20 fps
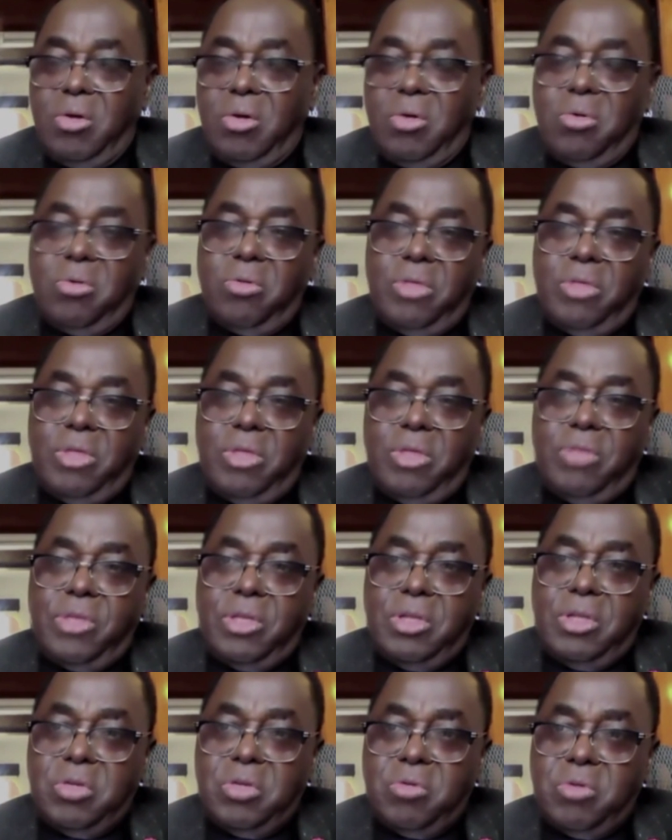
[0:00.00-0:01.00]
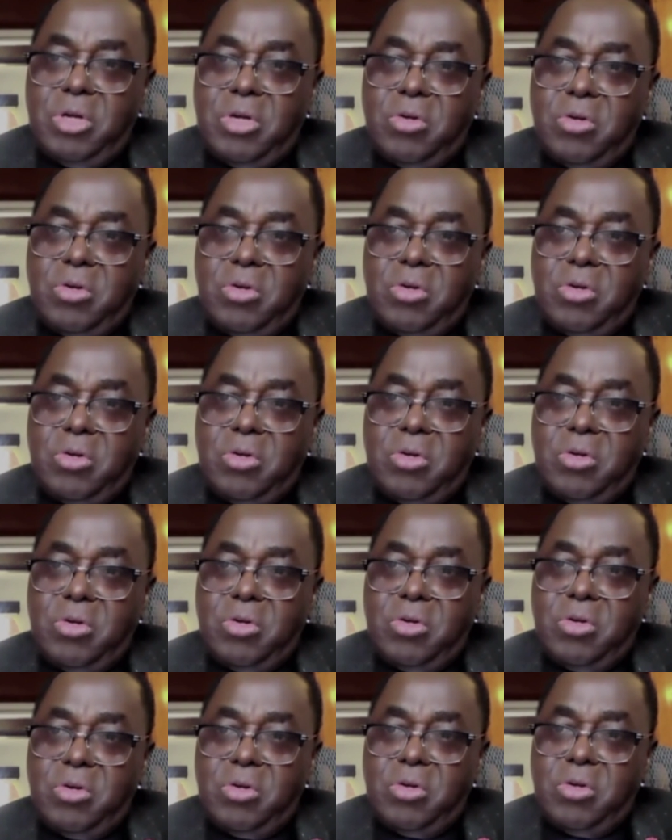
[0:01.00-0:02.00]
or they think you are not good
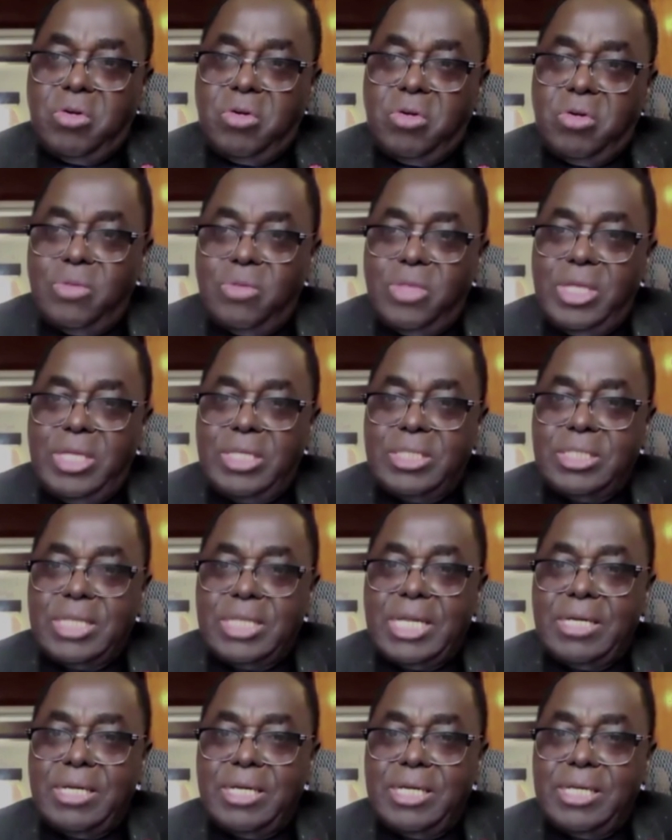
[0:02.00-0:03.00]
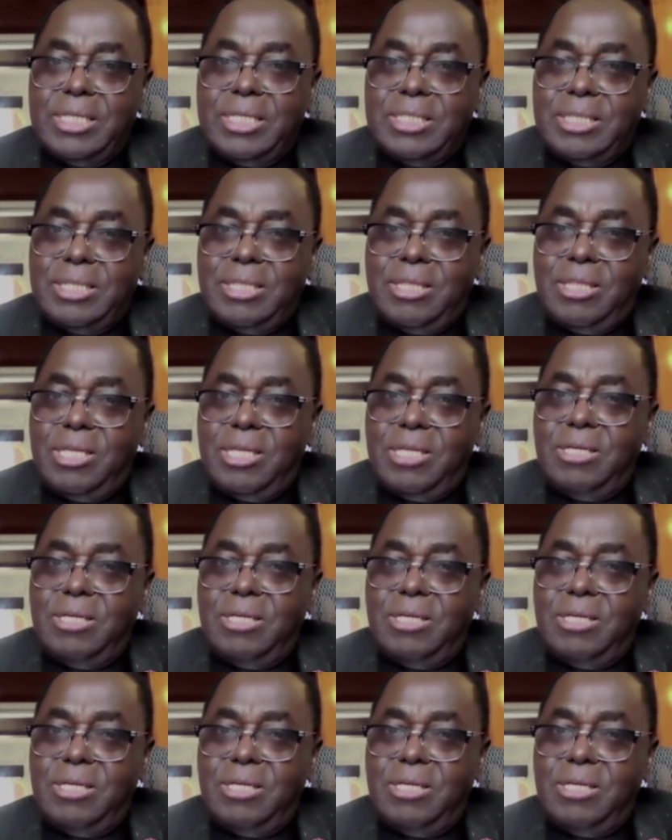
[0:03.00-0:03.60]
enough up to their standards,